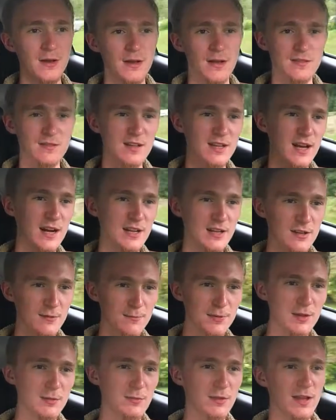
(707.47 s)
to kind of
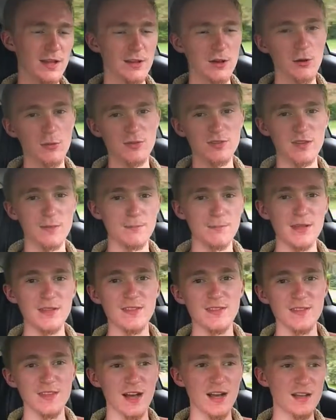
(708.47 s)
compete with like almost a
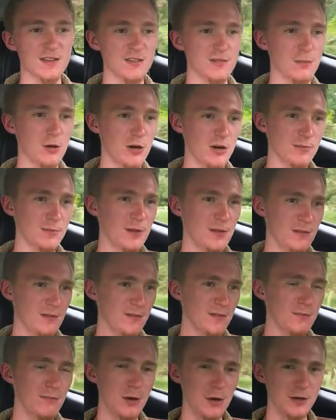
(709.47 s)
mid-size
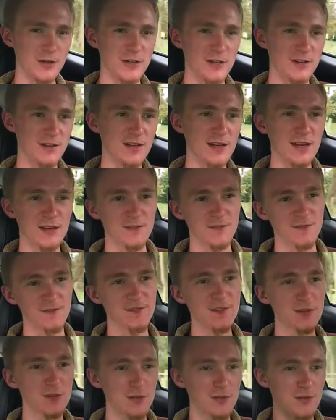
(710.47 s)
market. It kind of
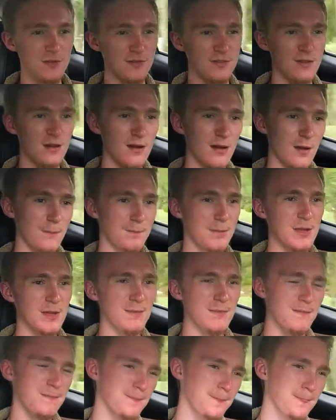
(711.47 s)
feels a bit
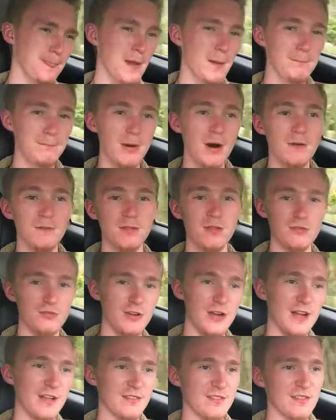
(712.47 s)
above the
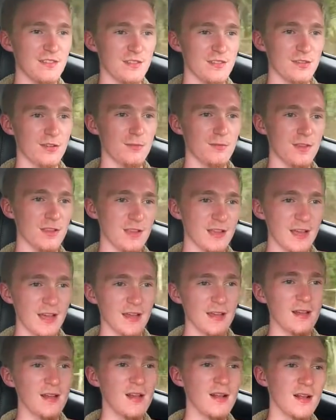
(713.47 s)
rest in terms of
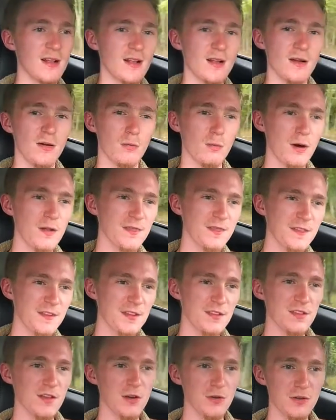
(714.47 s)
that. One
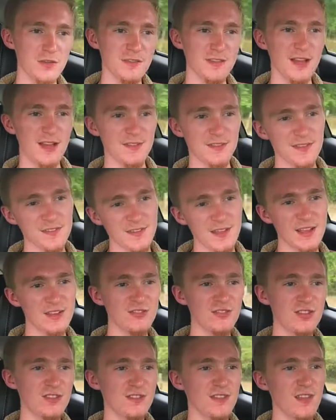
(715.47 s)
thing though is that this
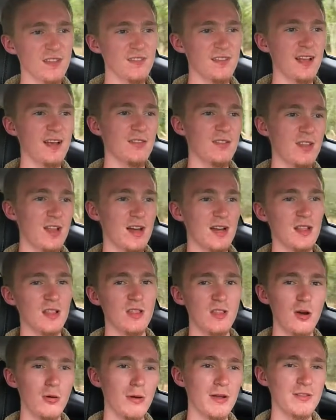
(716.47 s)
engine doesn't have a lot
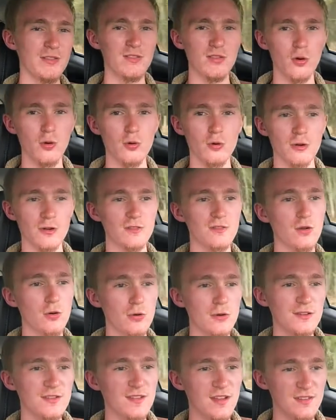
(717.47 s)
of low-end torque.
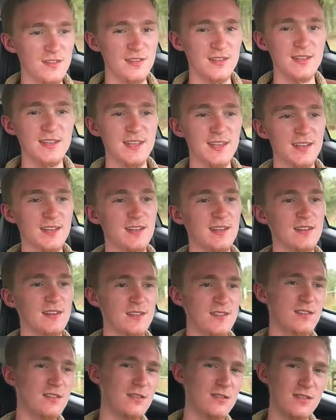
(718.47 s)
Torque doesn't kick in
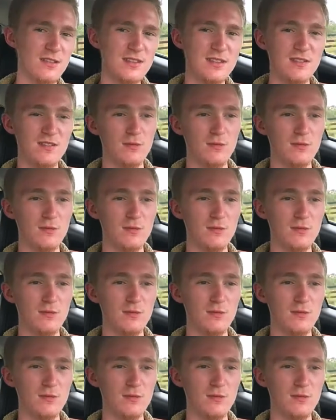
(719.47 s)
until at least